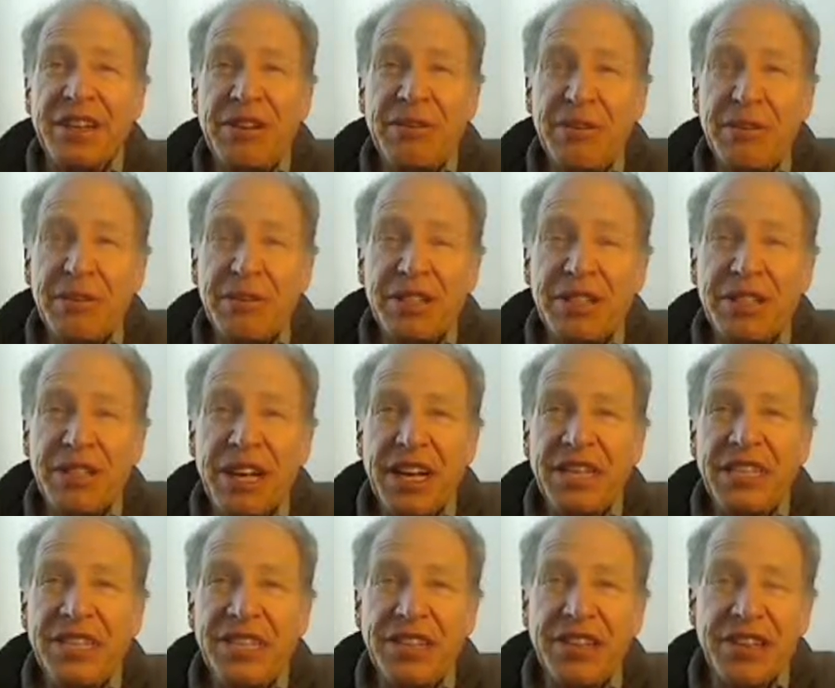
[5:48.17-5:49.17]
we were
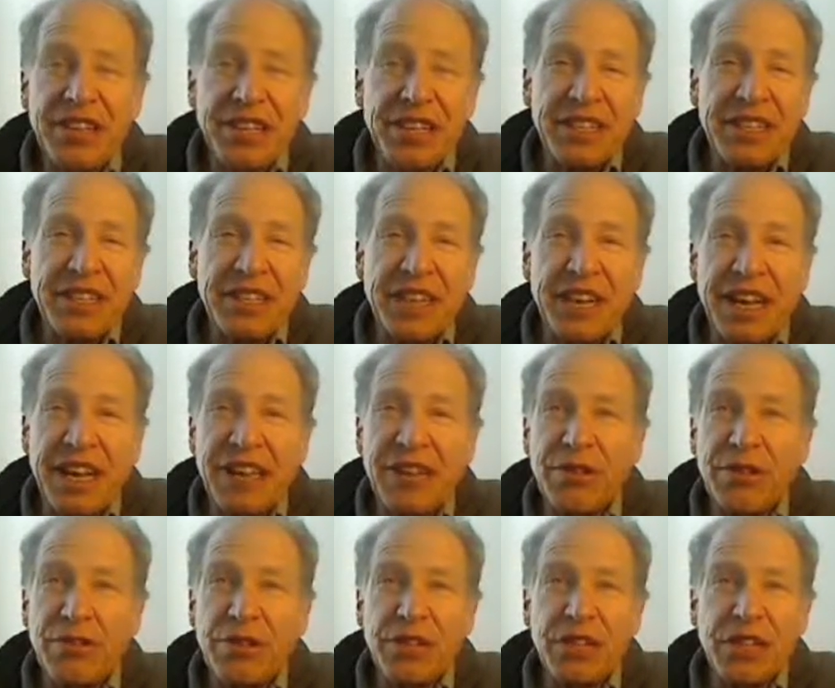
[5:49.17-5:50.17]
discussing this, and I
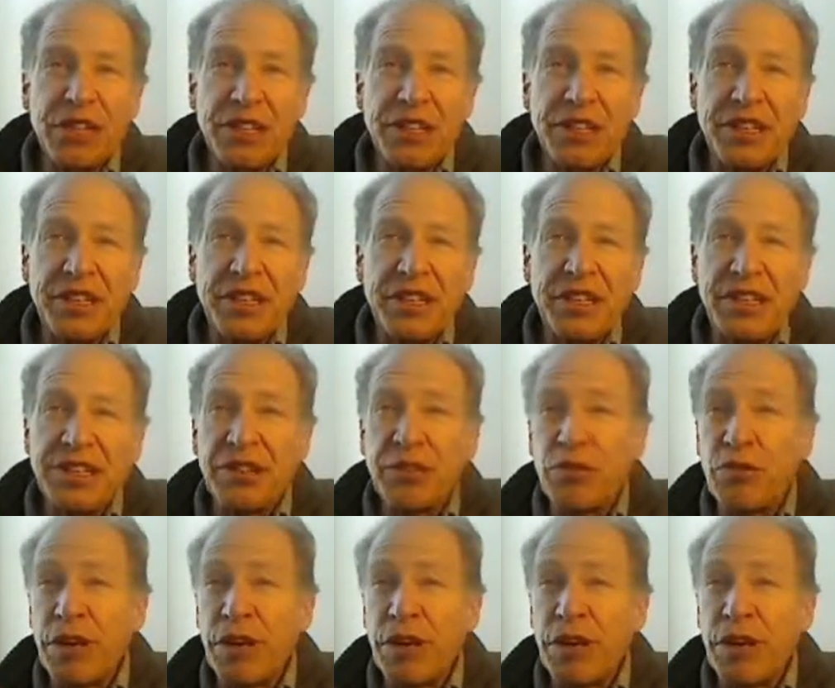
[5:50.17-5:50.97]
used a